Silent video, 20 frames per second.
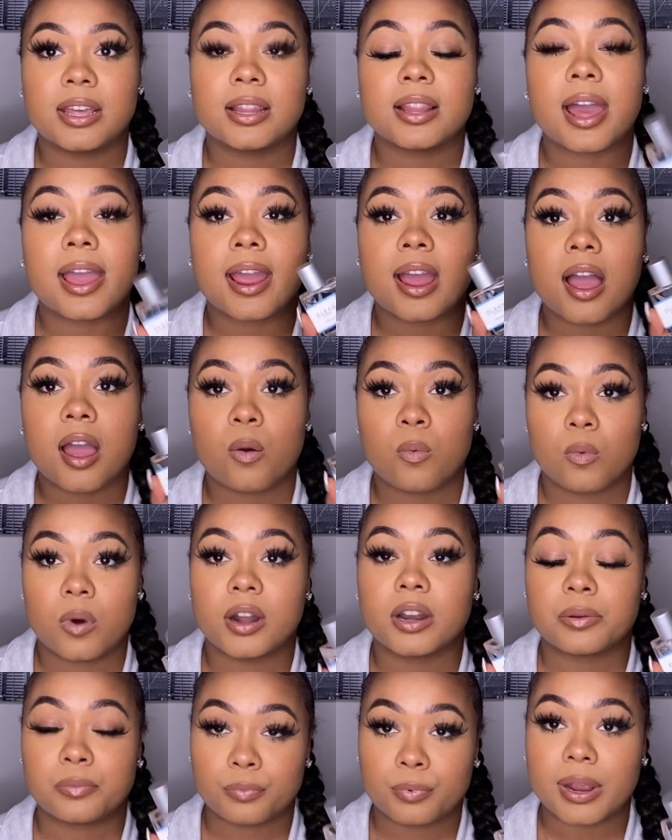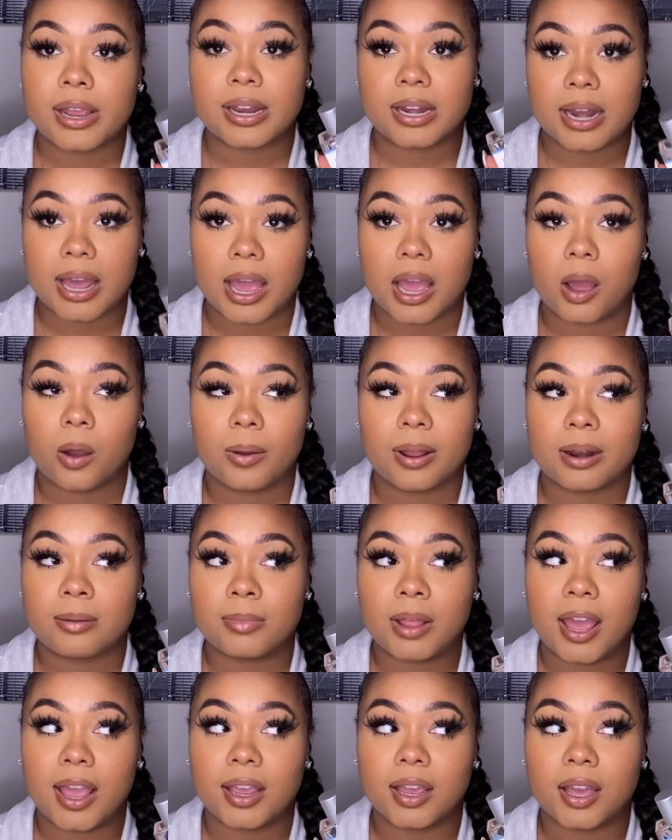Like, I want it right now. And I'm
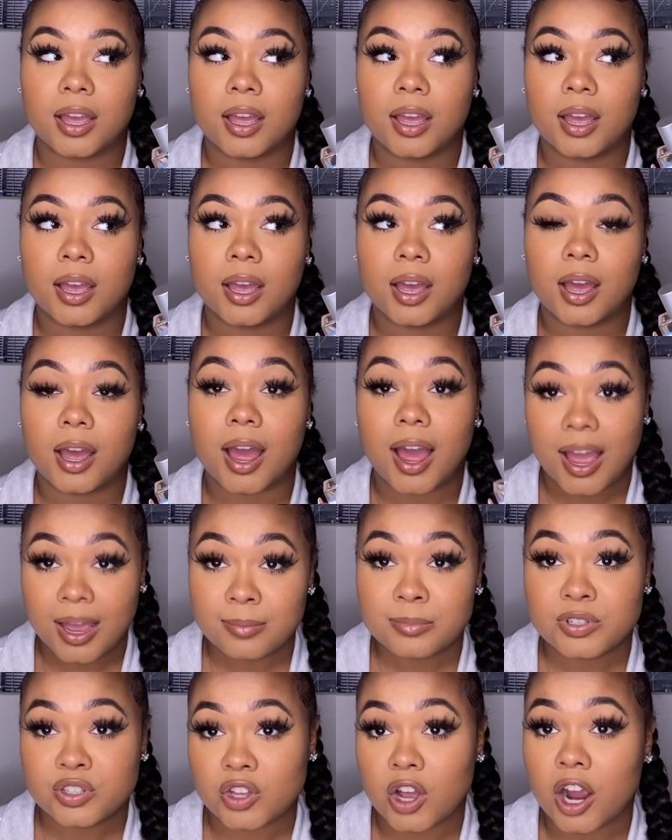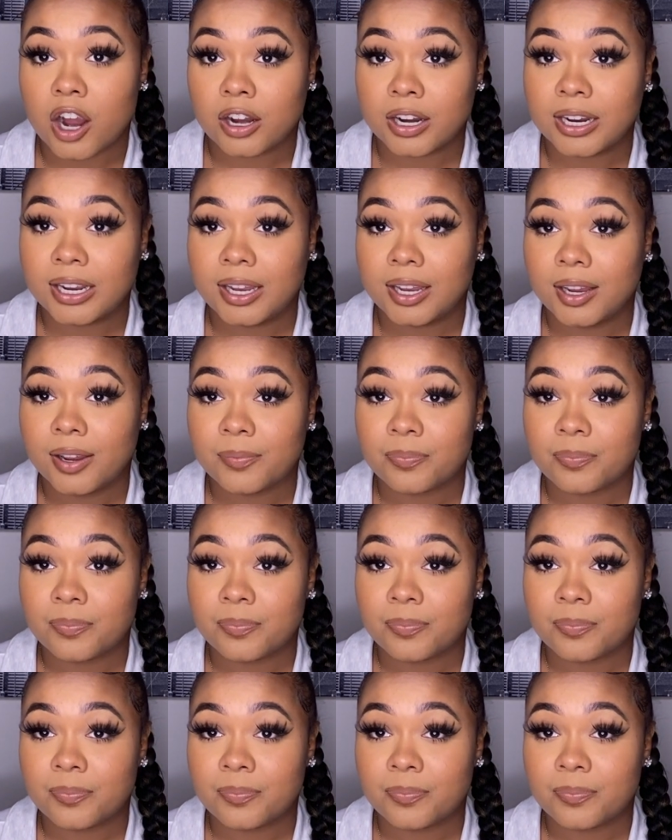like, I'm sorry.